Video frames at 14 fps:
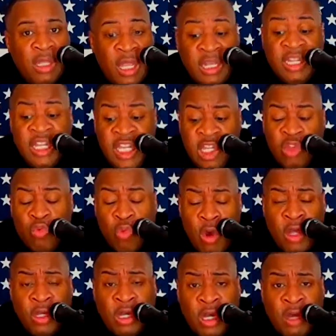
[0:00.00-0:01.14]
And each
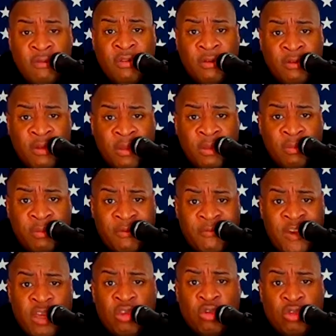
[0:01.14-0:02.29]
one of the
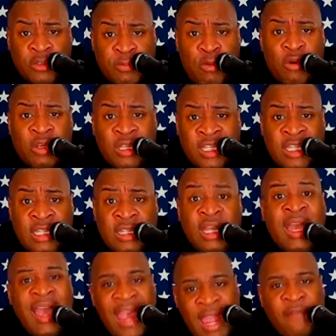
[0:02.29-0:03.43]
professional sport leagues
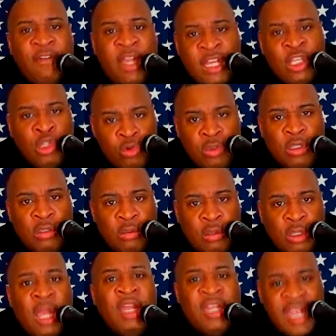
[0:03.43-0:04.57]
have a union,
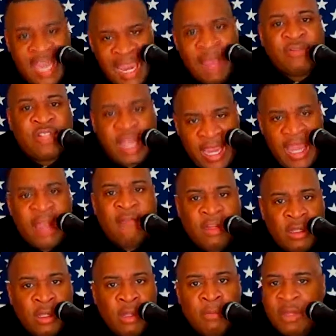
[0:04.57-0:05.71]
and they have to have it.